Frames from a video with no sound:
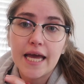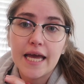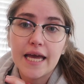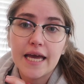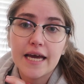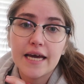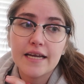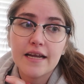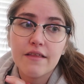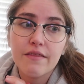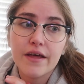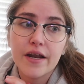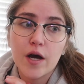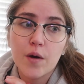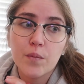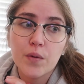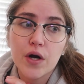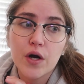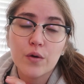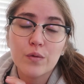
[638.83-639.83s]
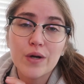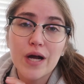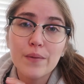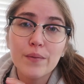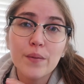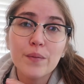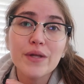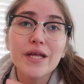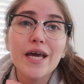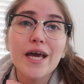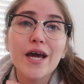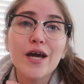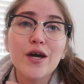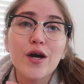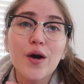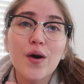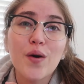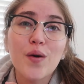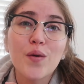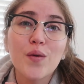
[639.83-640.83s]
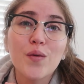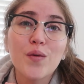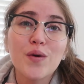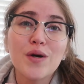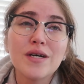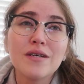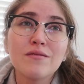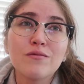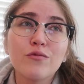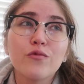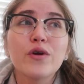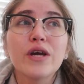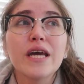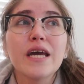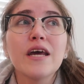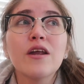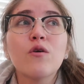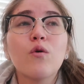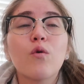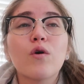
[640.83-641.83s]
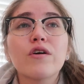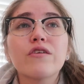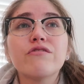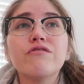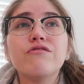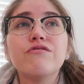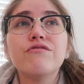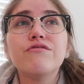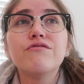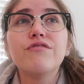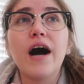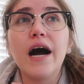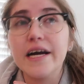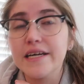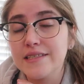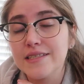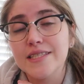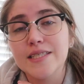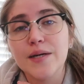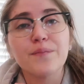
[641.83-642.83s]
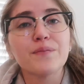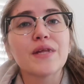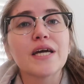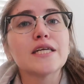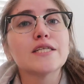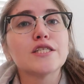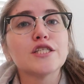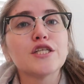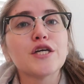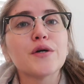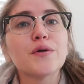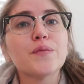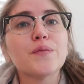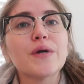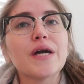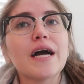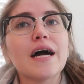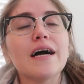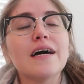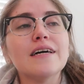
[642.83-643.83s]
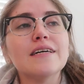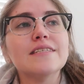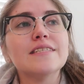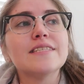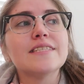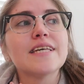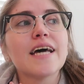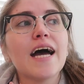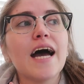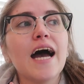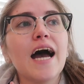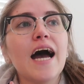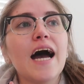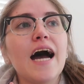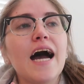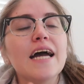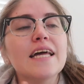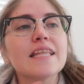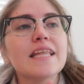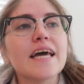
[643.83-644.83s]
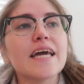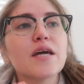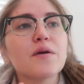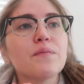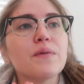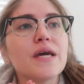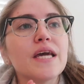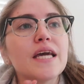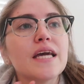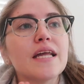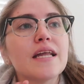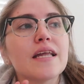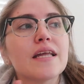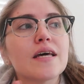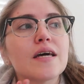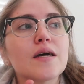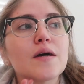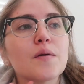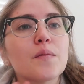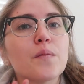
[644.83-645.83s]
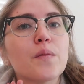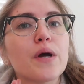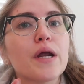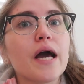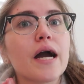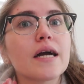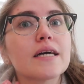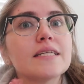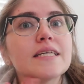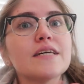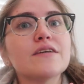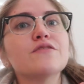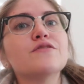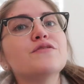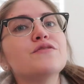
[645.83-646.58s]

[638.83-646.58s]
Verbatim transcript: and then I'll probably go read or find something to do because I like being productive.